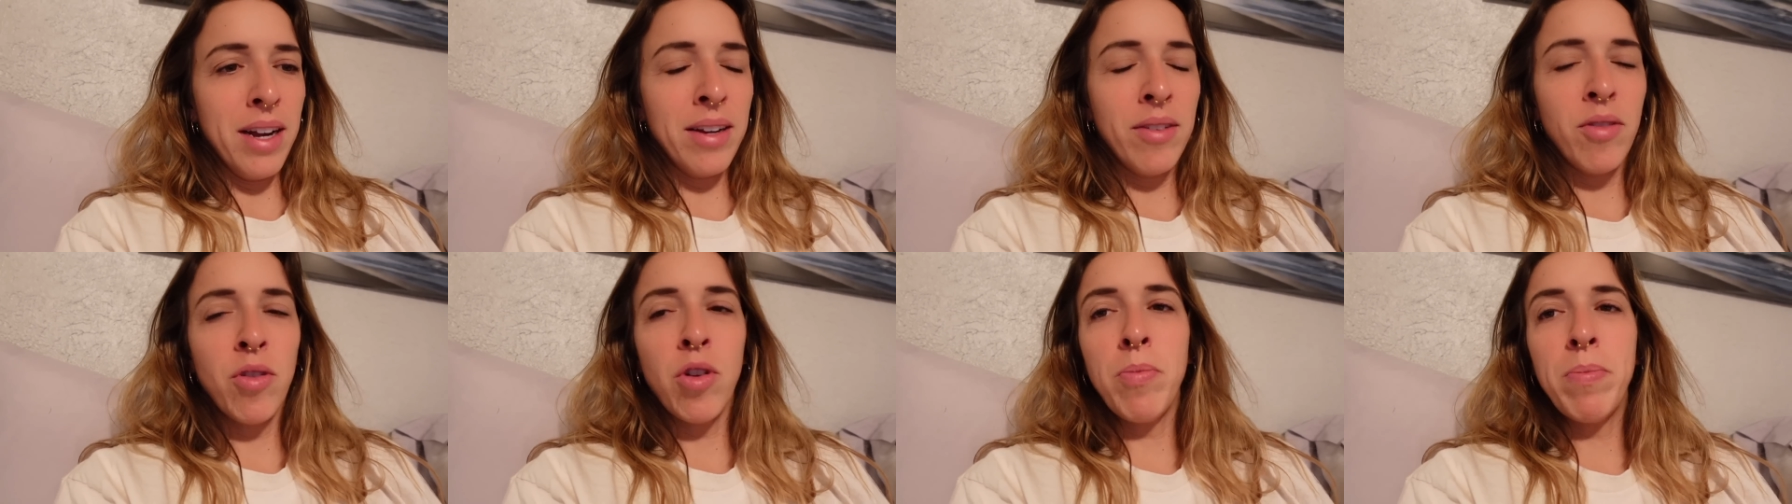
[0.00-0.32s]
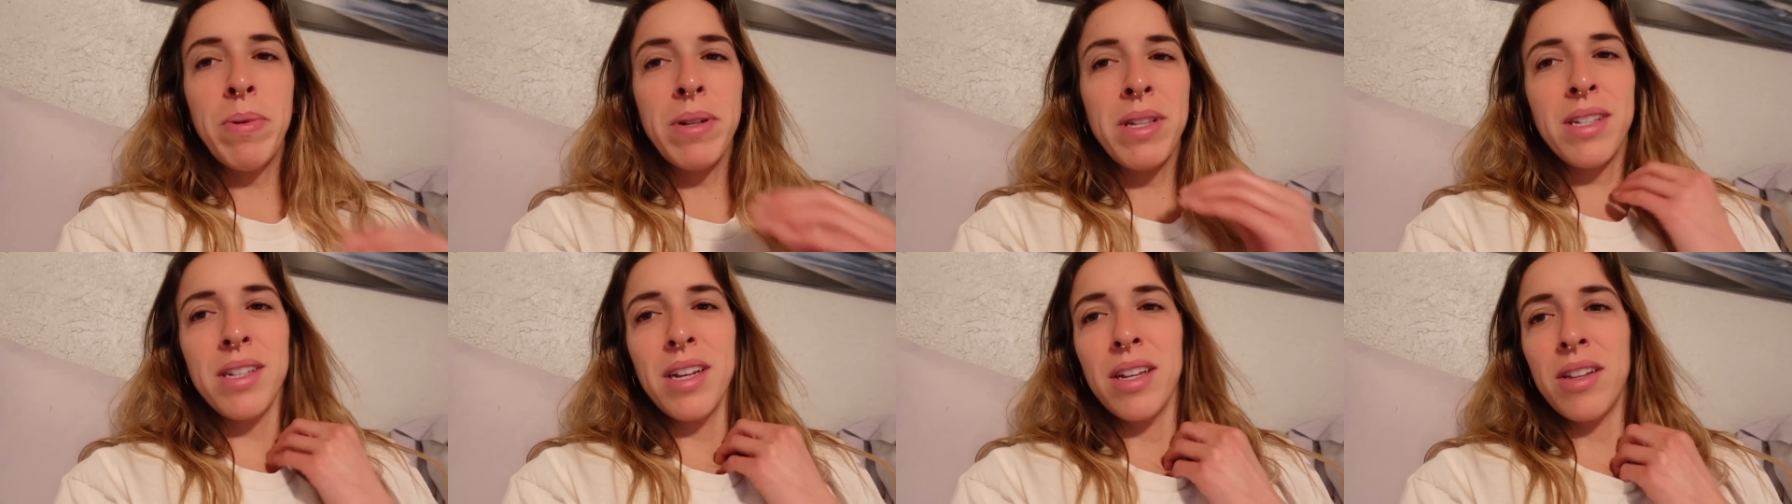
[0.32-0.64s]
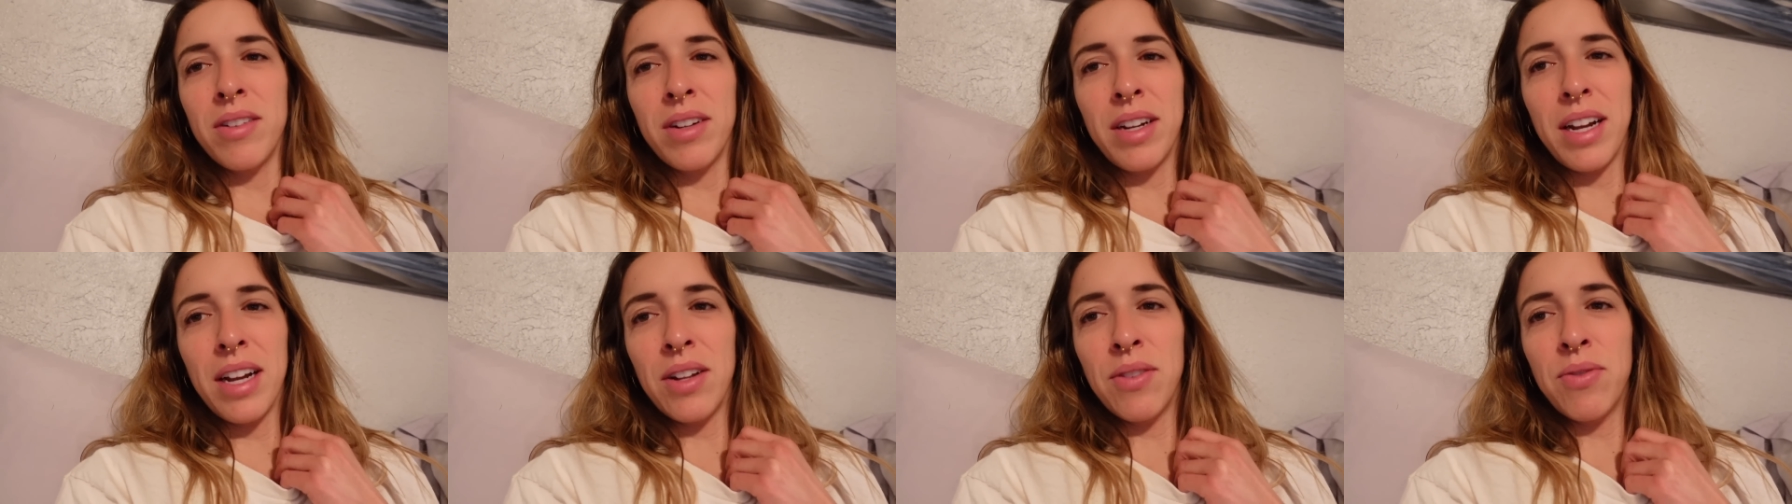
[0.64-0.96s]
I grew up in
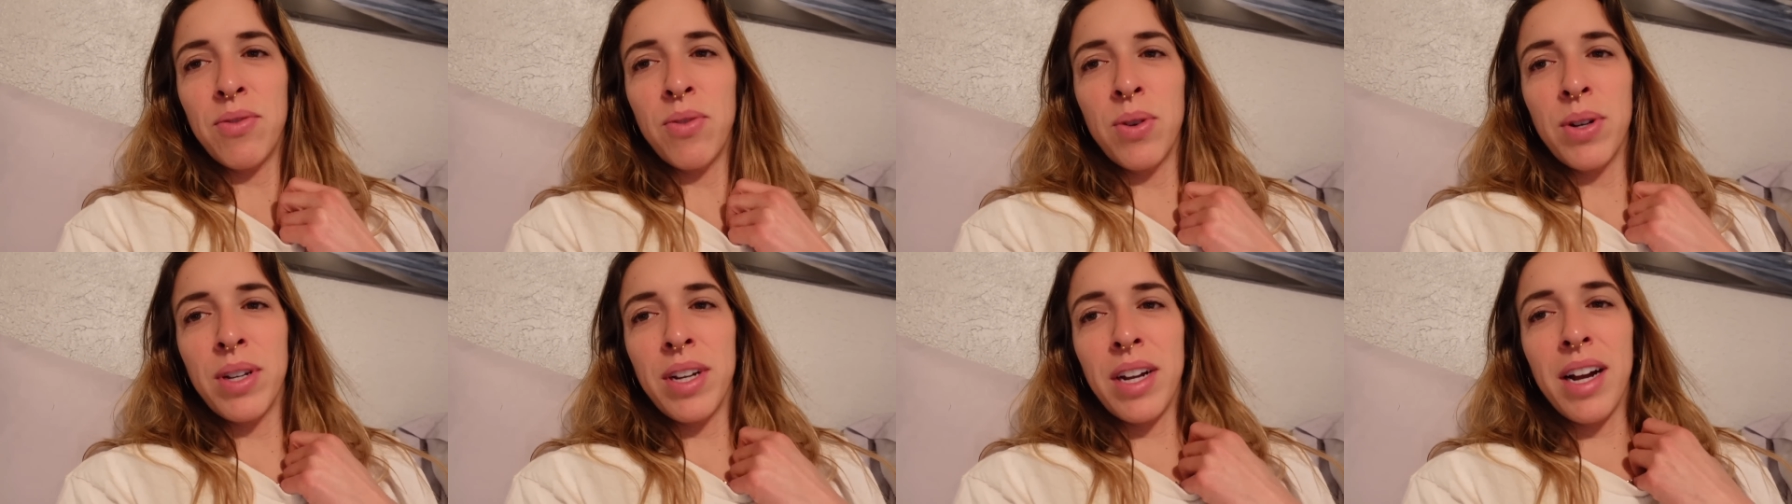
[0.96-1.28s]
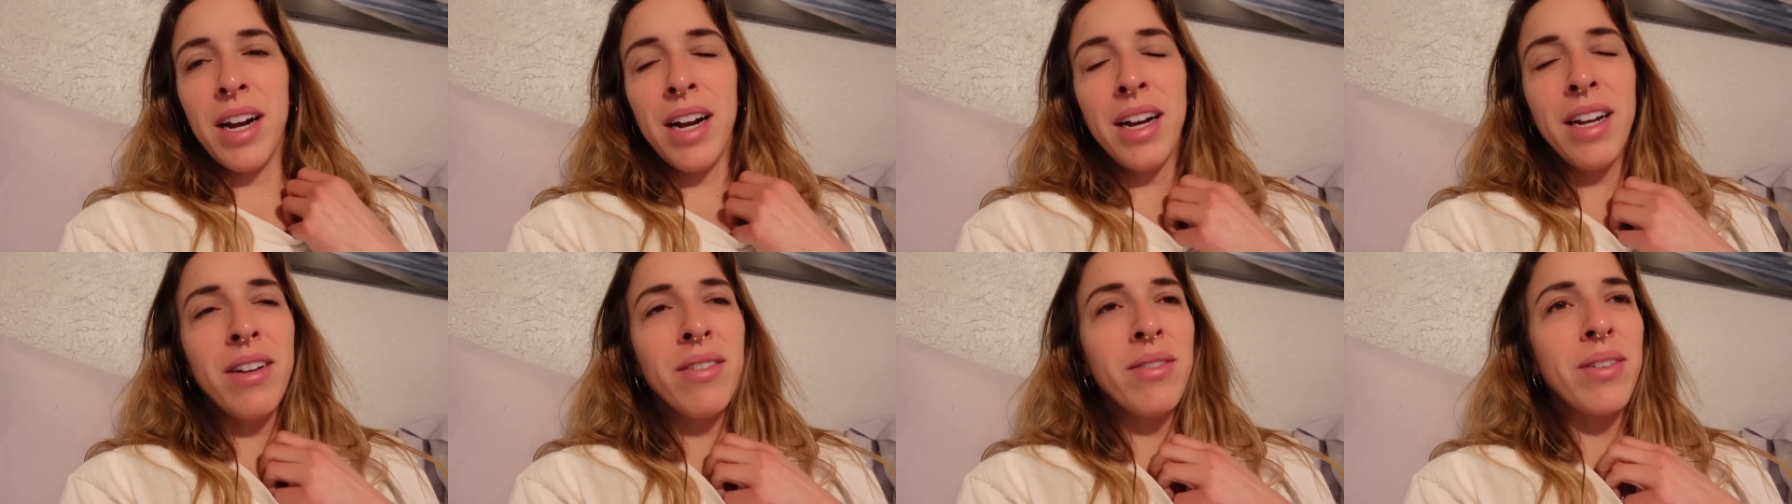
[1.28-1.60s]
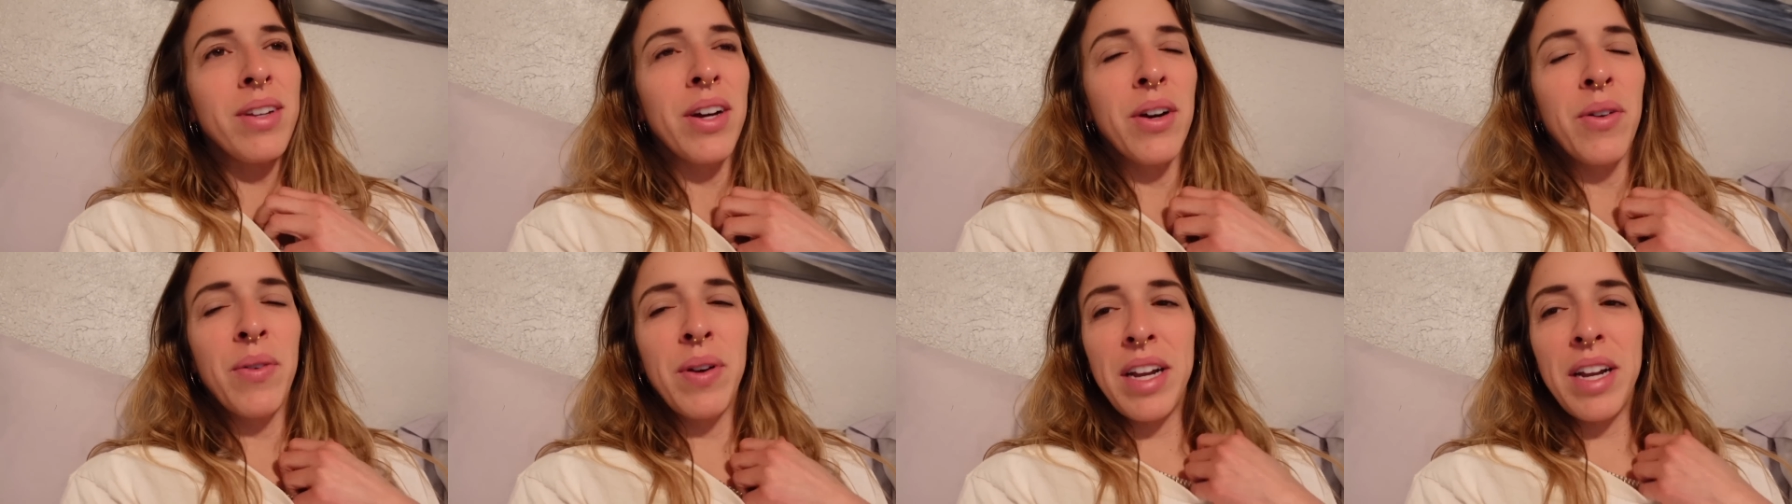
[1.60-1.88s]
Southern California. I don't know